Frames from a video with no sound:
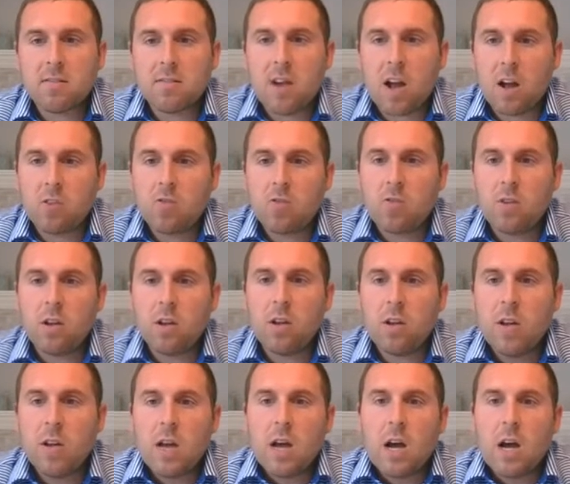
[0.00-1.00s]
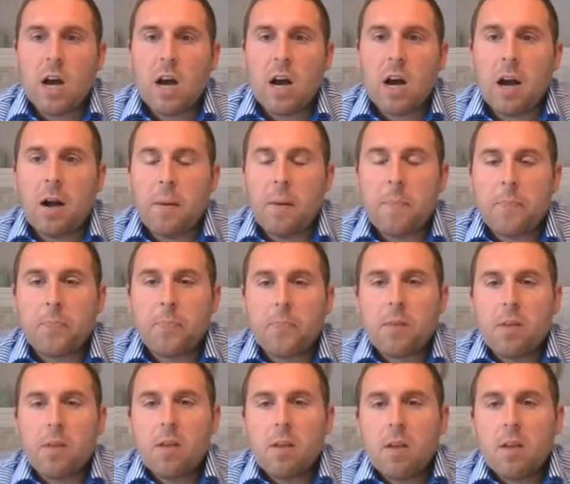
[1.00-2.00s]
country
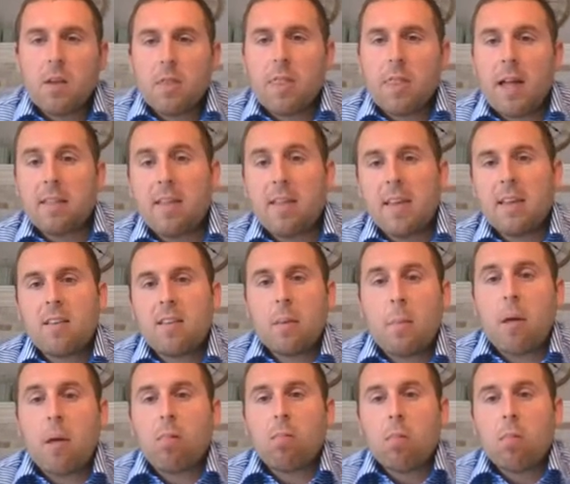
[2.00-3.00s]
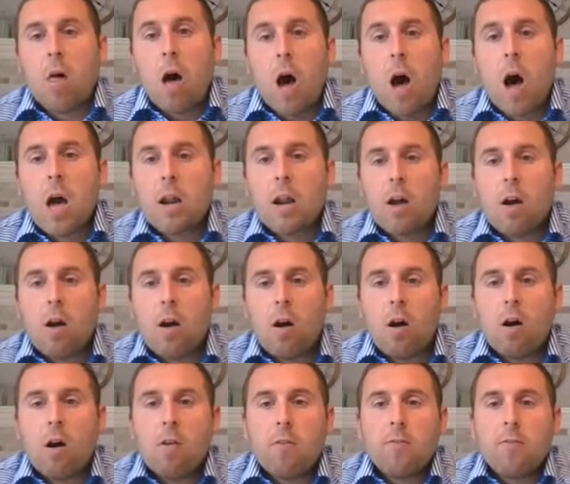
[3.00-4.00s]
that takes up a lot
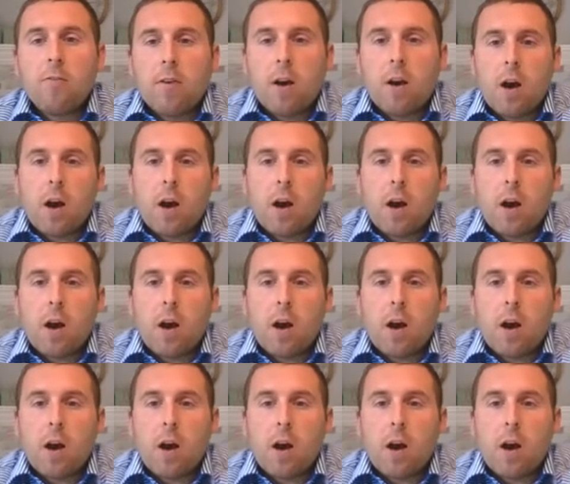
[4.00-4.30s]
of